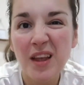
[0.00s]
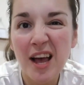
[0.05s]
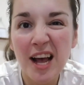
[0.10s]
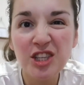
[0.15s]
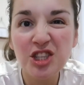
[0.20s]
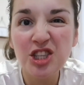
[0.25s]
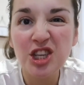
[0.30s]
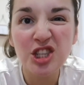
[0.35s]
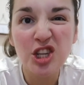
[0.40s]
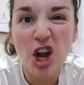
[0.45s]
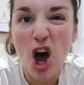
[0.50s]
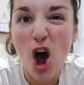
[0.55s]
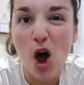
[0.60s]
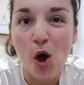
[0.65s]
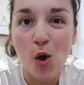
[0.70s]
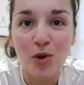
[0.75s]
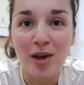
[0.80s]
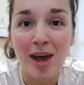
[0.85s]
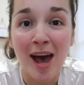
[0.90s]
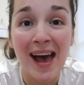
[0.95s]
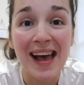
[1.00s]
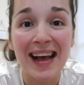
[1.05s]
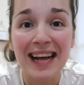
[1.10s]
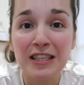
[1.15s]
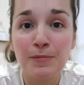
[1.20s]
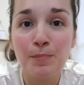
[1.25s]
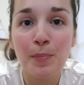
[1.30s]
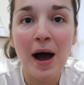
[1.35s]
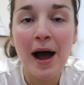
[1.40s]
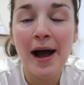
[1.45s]
It's just okay.
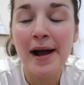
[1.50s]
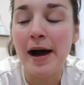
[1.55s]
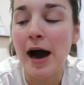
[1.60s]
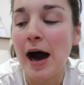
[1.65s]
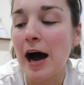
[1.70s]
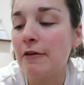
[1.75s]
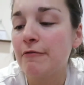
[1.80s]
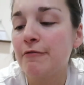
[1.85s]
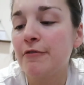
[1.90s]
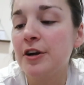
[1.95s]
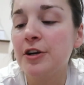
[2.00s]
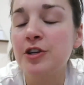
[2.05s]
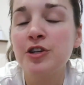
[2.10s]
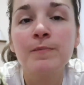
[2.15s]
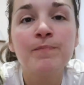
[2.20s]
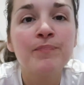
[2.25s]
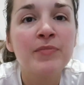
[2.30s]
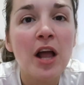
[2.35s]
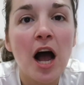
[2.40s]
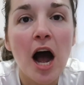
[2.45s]
It's bang average.